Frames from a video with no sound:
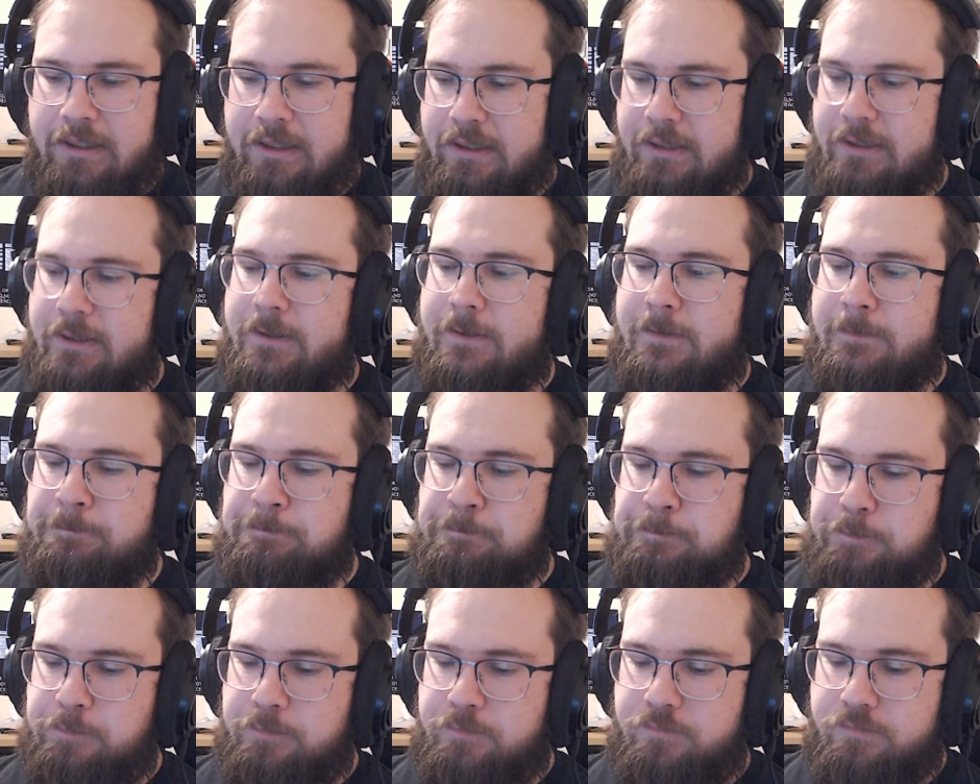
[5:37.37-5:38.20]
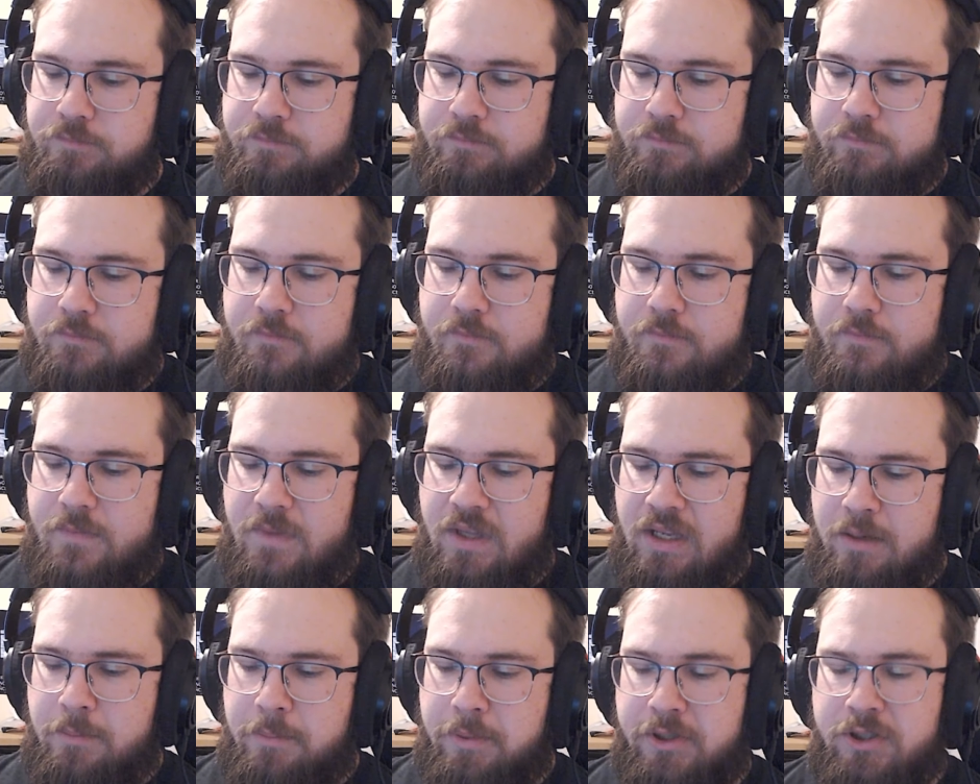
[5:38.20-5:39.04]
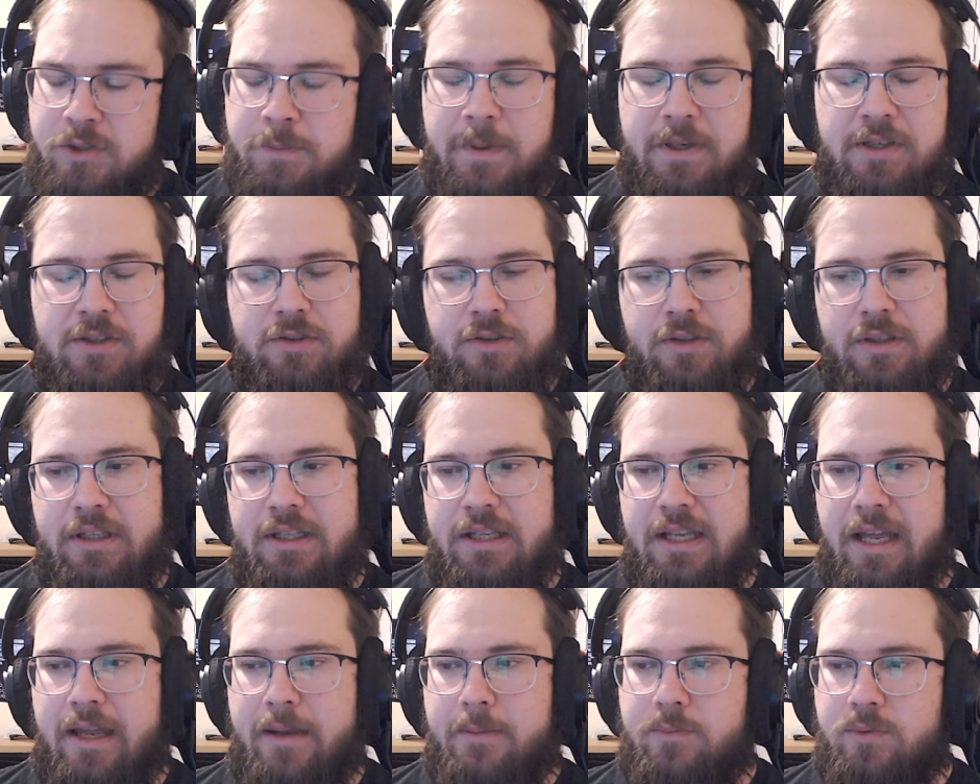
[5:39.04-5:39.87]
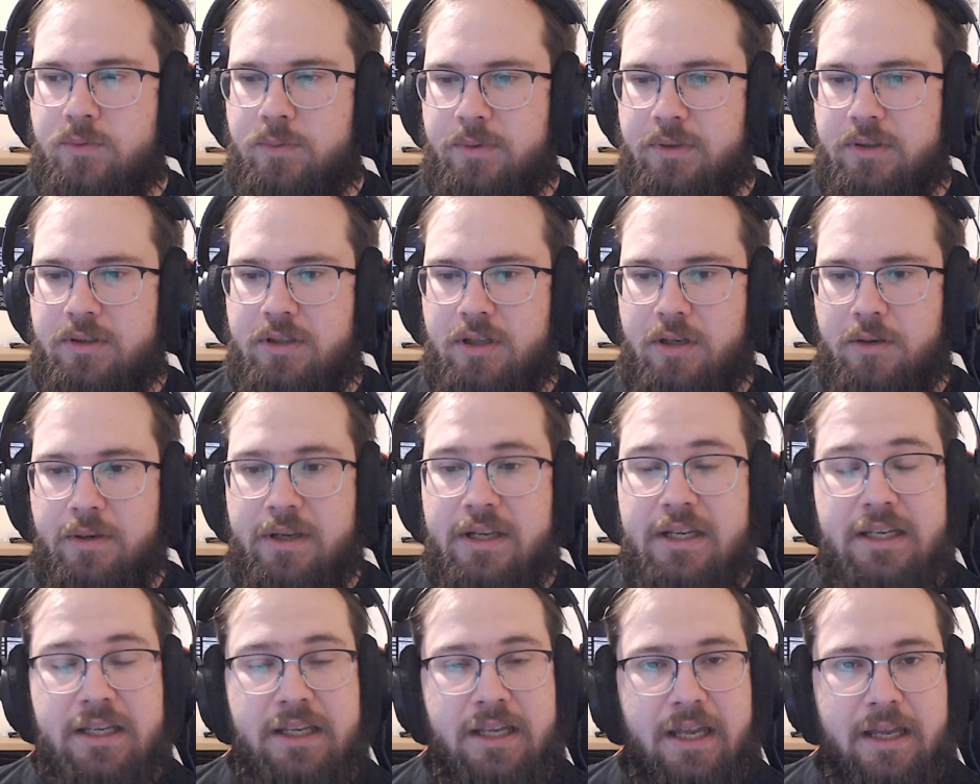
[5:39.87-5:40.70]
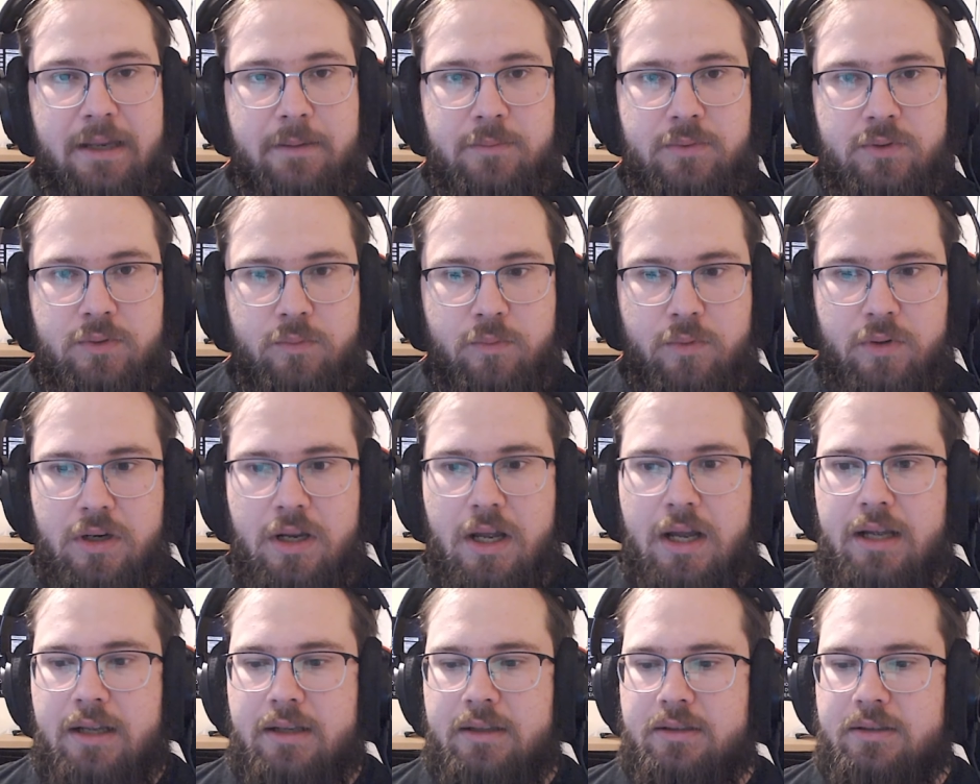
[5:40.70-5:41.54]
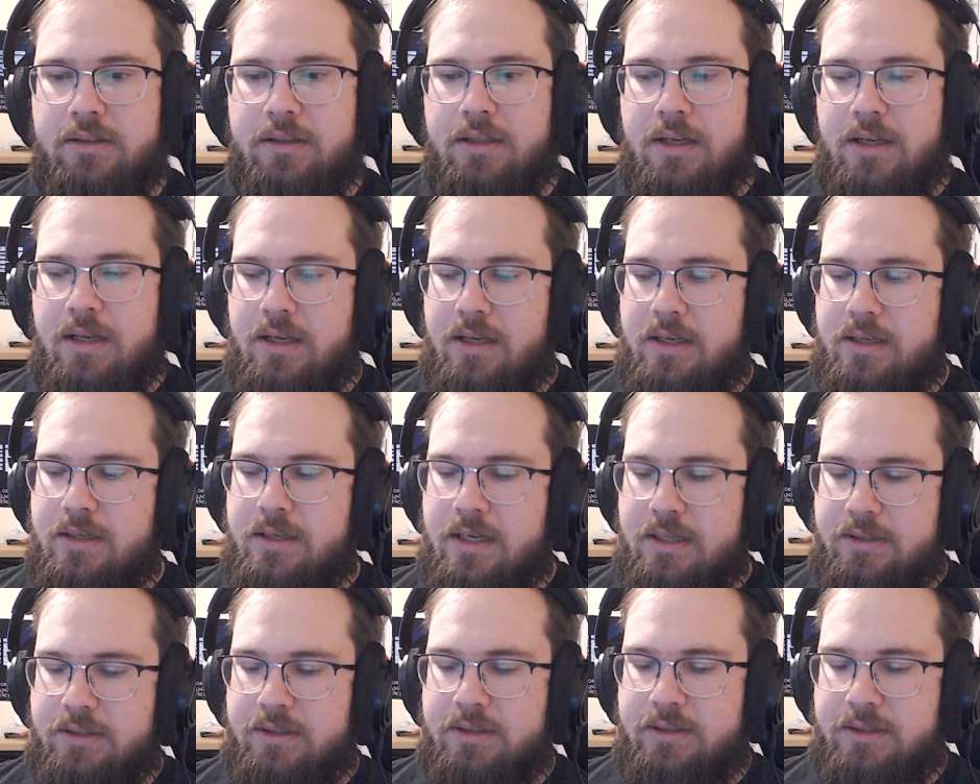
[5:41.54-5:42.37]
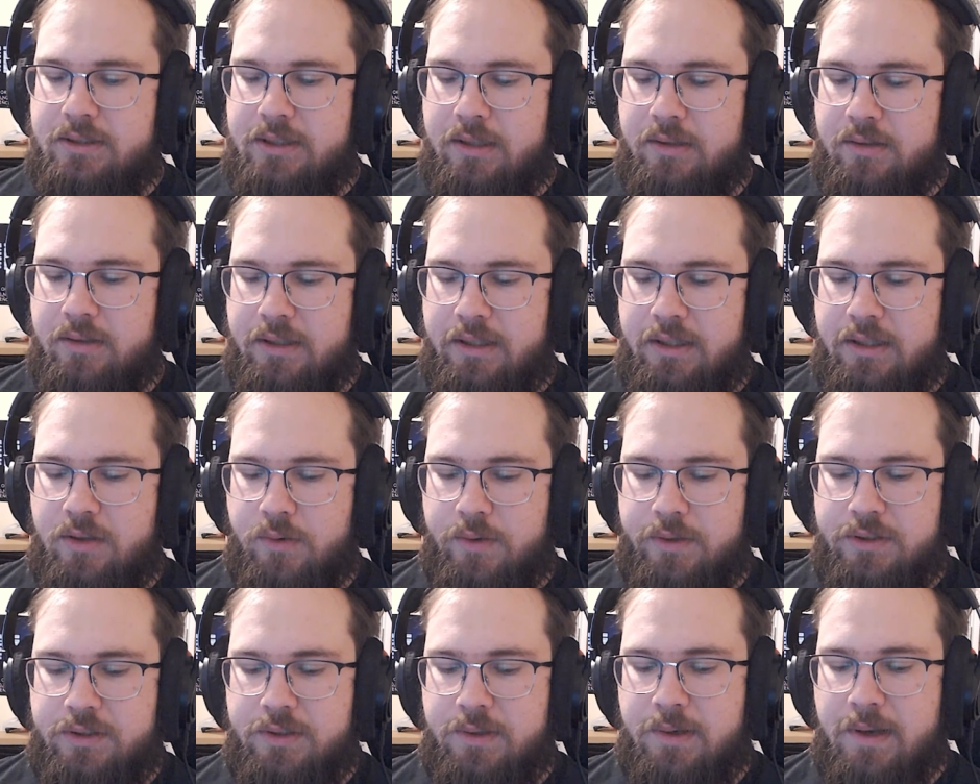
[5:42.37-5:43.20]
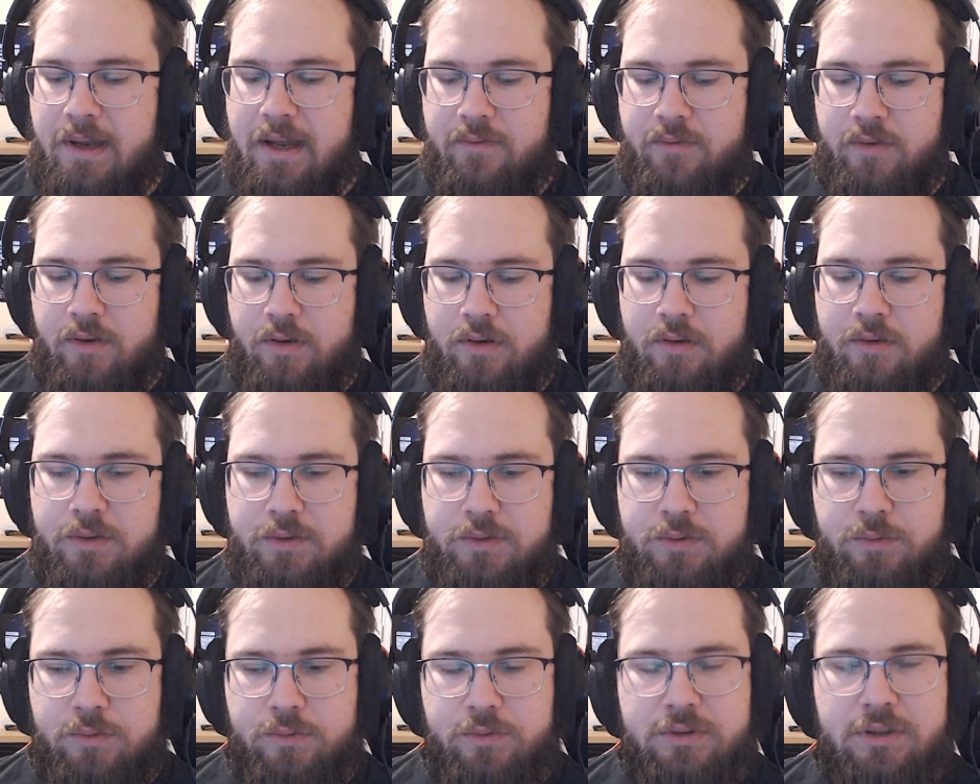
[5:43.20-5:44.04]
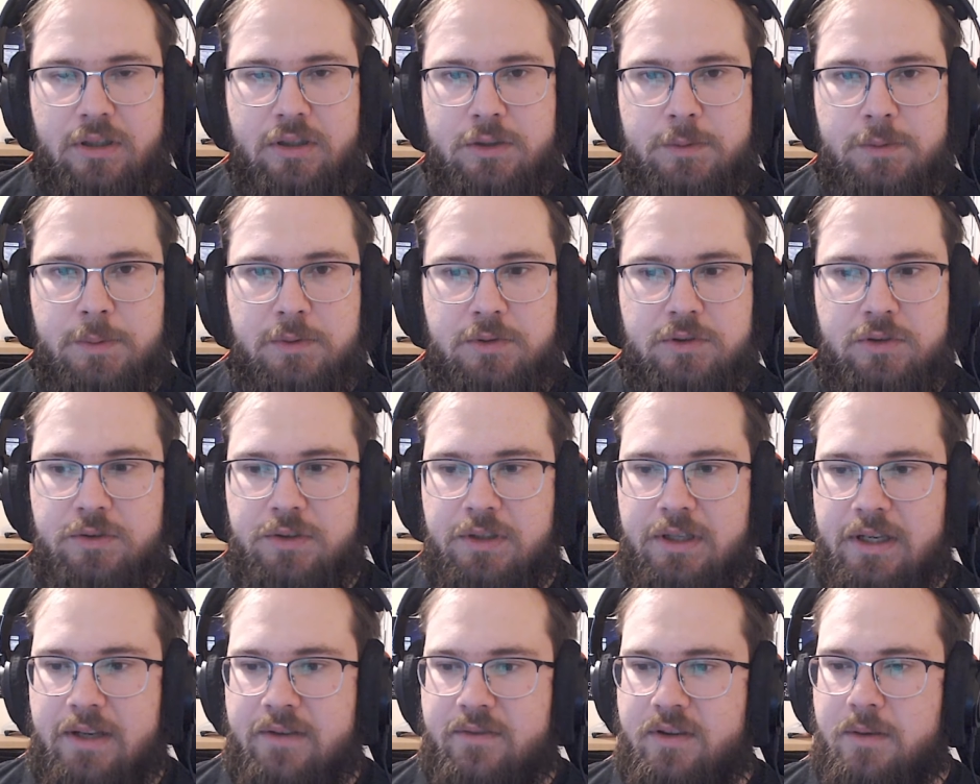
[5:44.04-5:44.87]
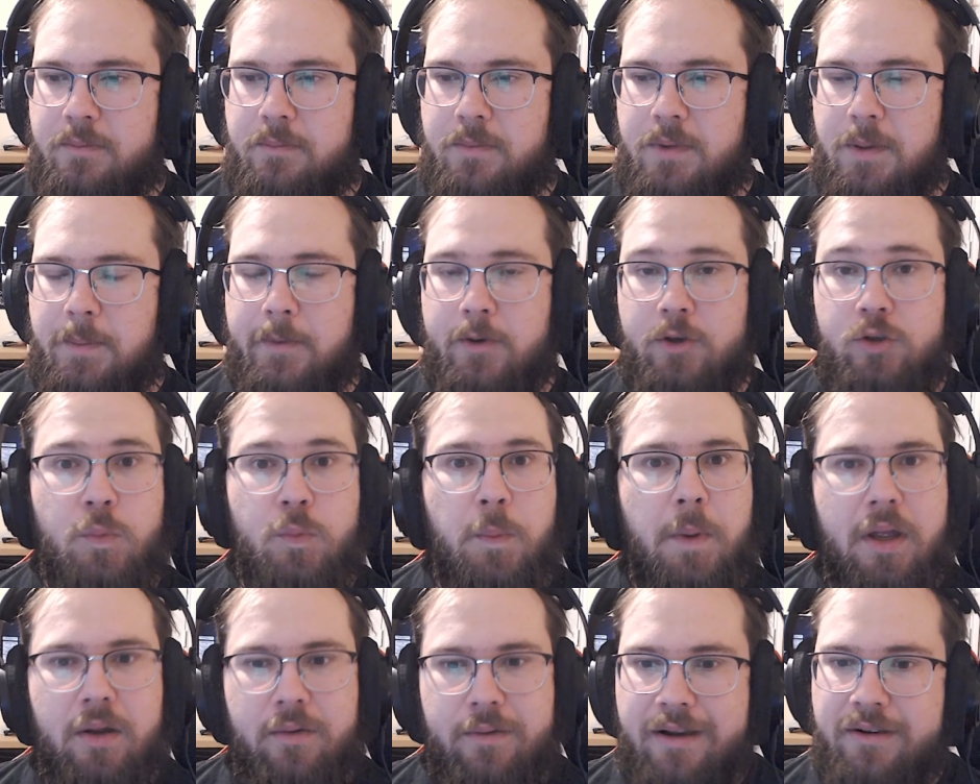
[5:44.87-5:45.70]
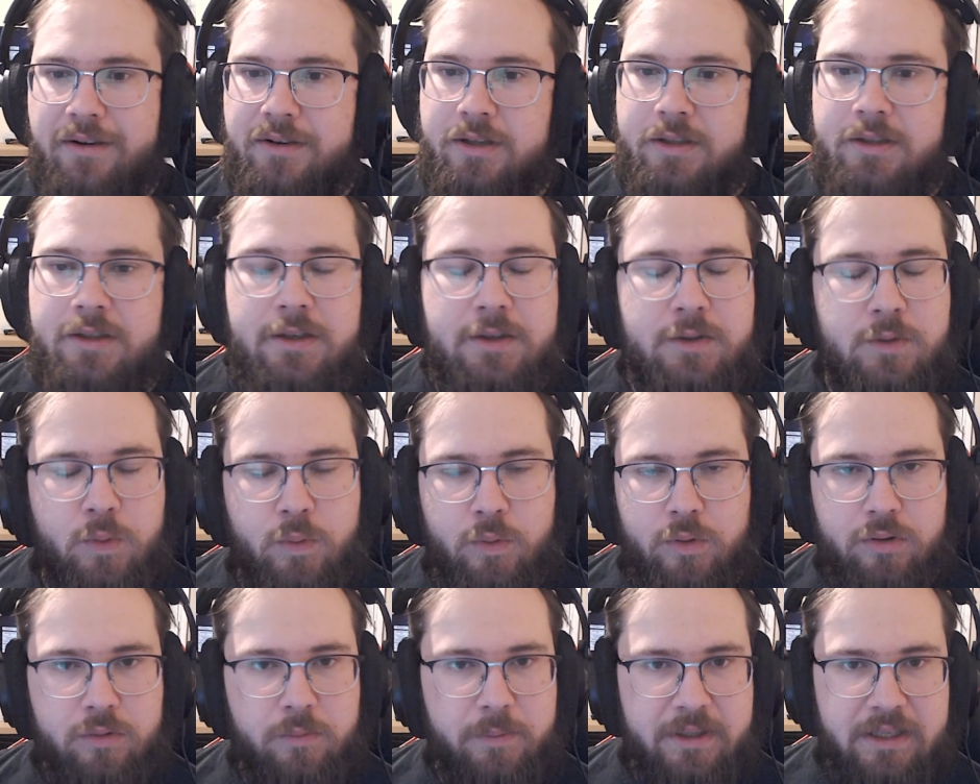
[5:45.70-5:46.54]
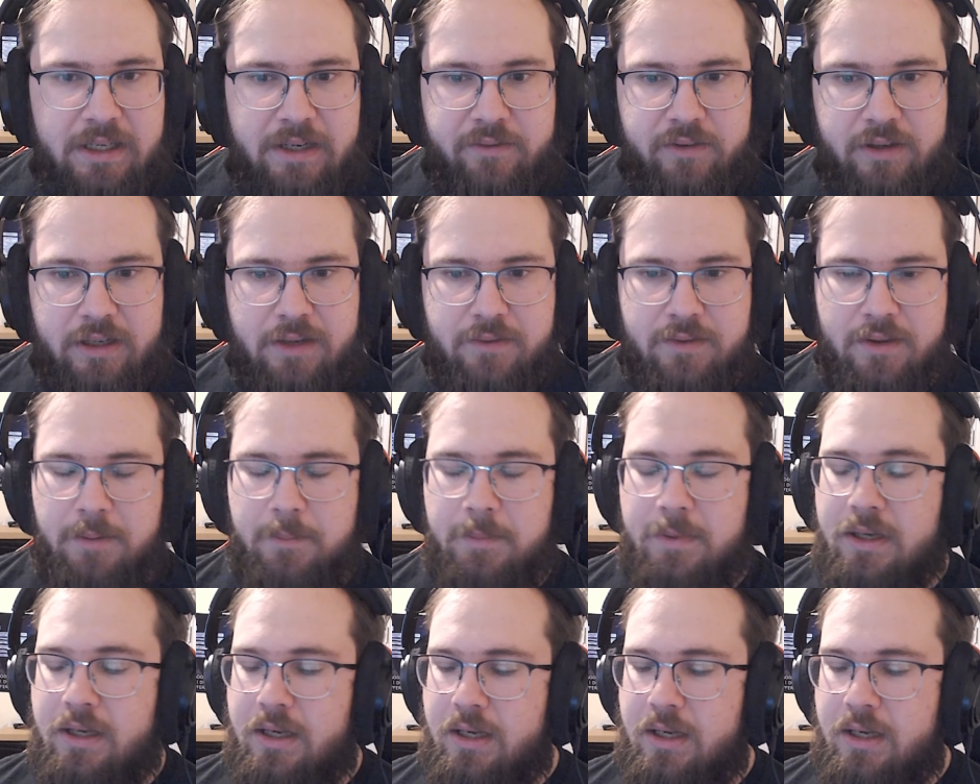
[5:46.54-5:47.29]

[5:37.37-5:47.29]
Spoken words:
But especially in games with, indie games, we're not necessarily going to have all the tools at our disposal to give them the most well-rounded tutorial we could ever give them.